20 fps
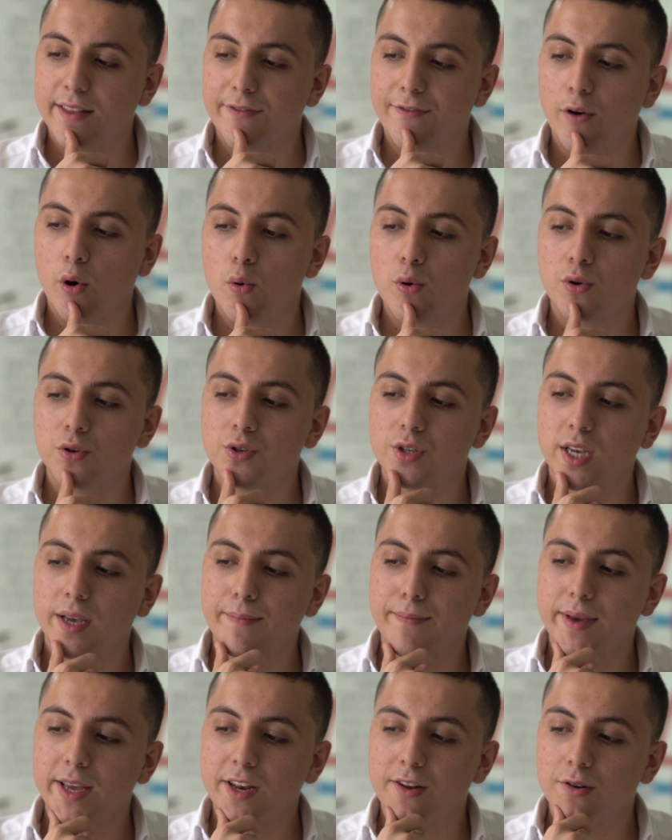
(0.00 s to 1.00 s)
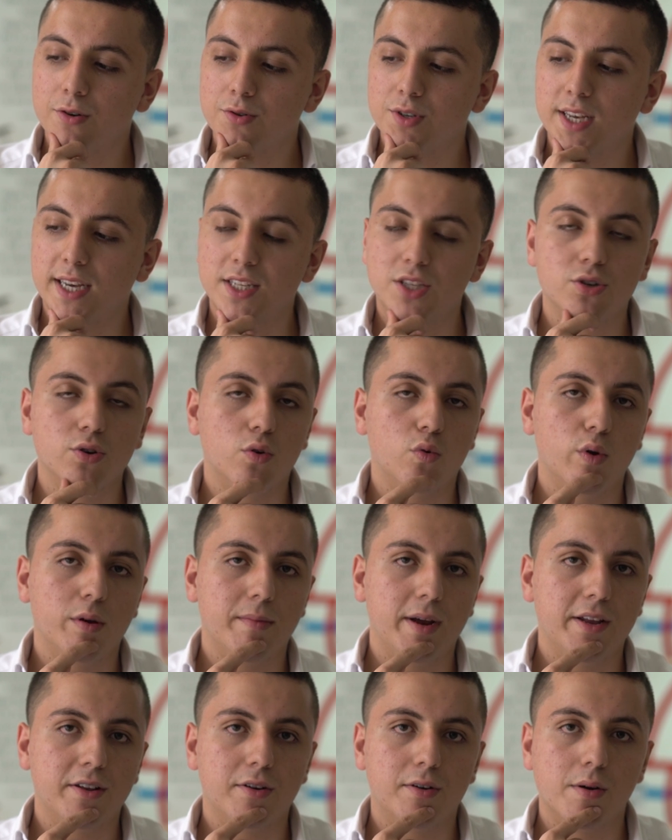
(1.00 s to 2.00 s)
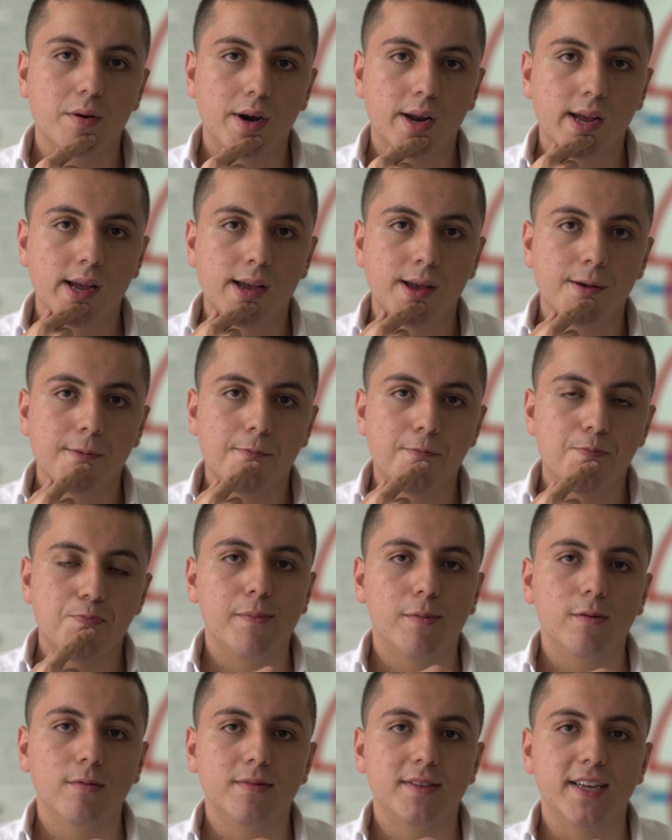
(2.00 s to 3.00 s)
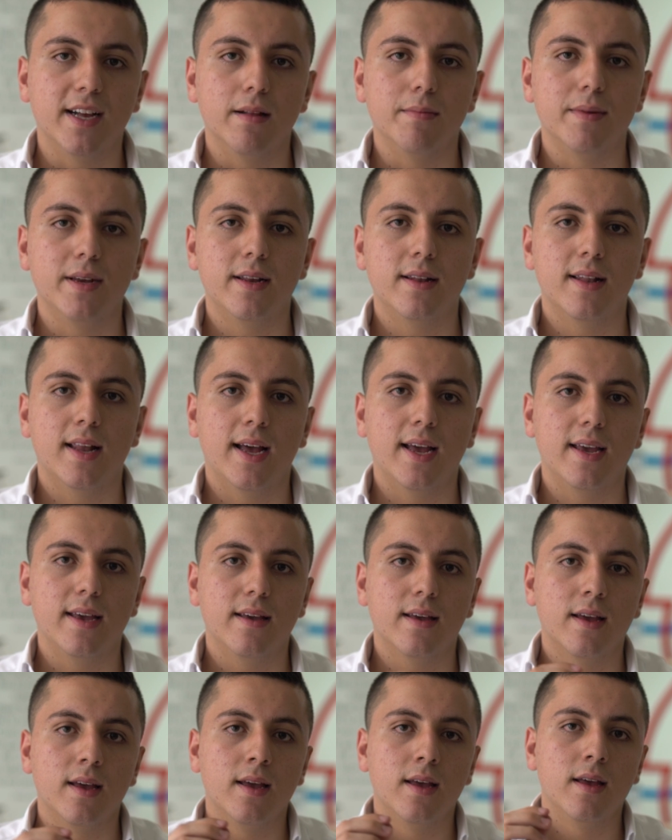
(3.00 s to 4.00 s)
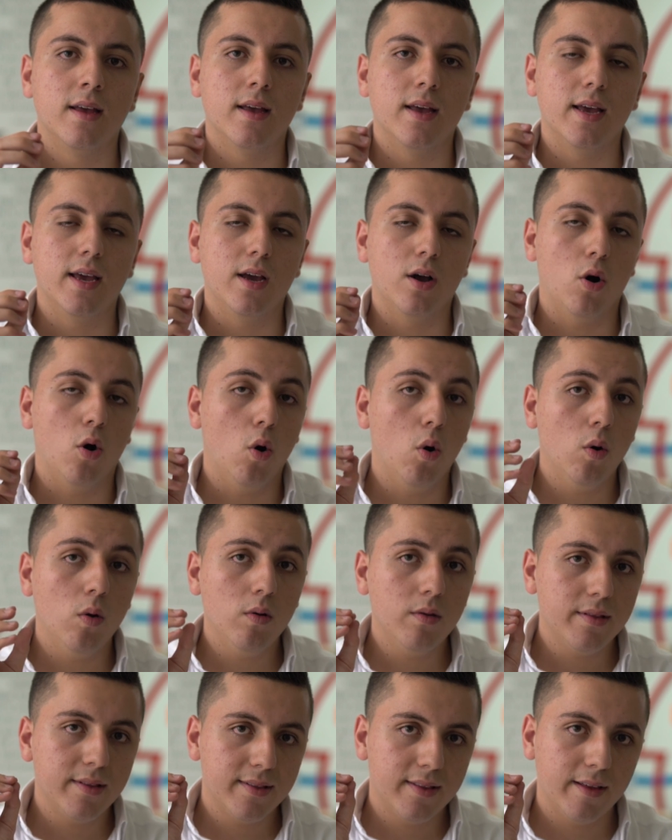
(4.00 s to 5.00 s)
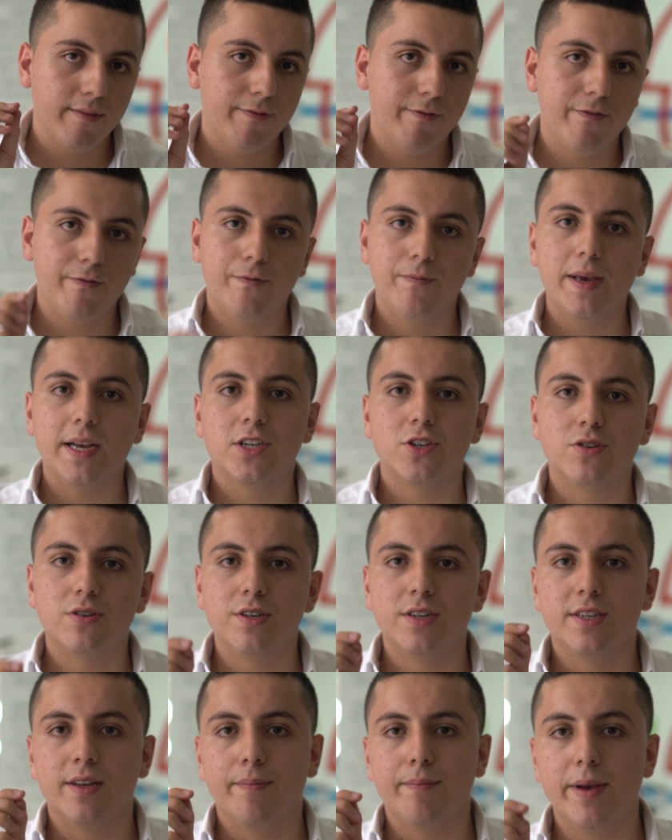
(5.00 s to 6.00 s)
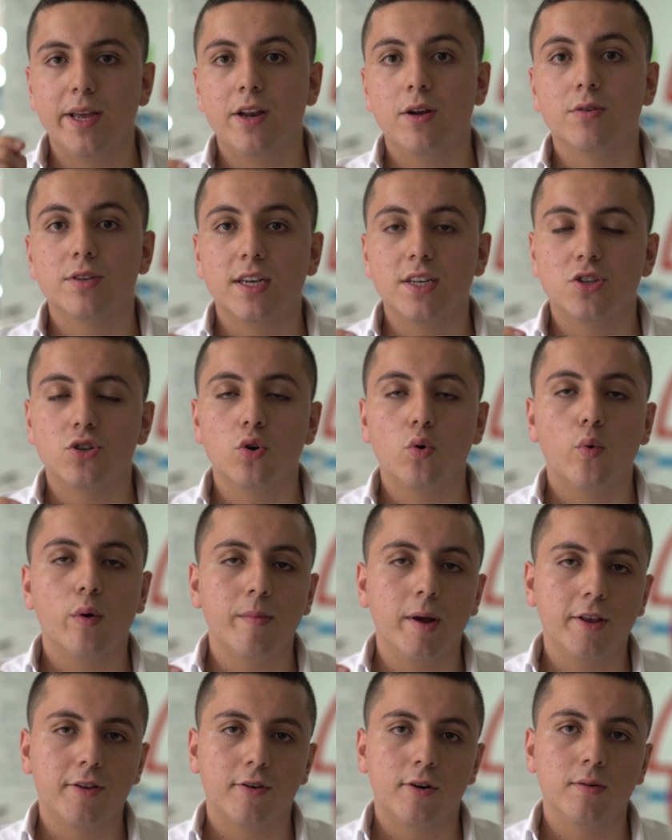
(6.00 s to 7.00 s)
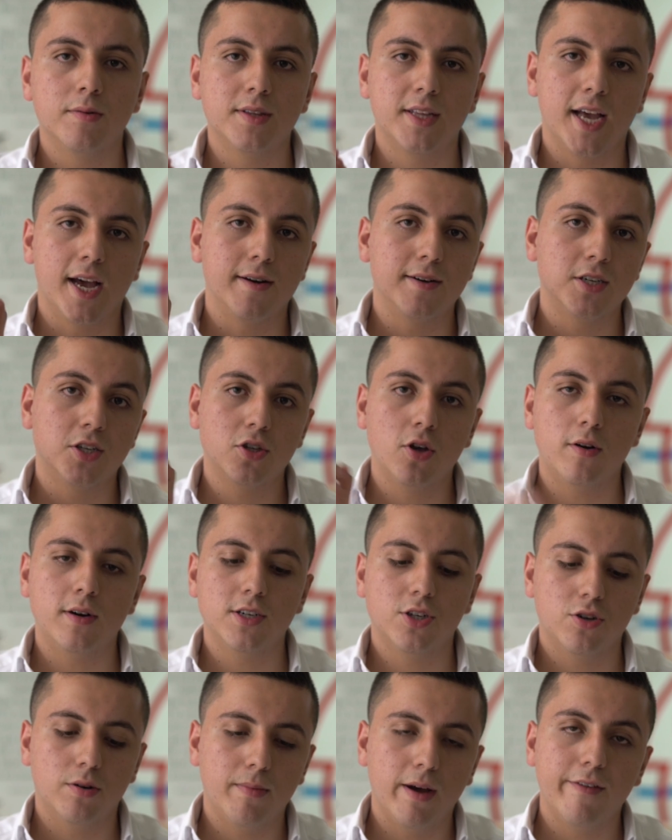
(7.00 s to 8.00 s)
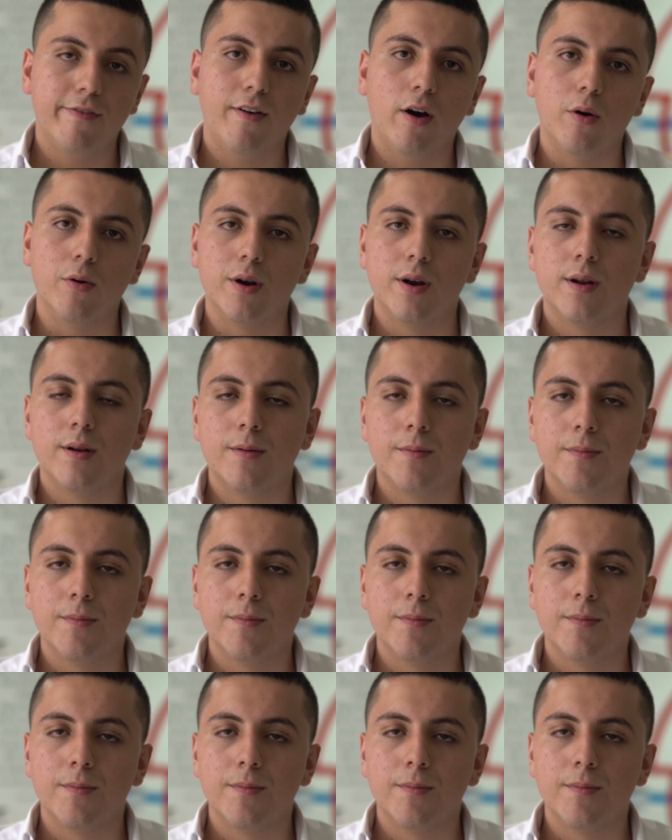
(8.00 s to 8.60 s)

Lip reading: the photos and videos I took with my drone? Some people tell me like all the pictures and videos I took with my drone, they are stored on my phone.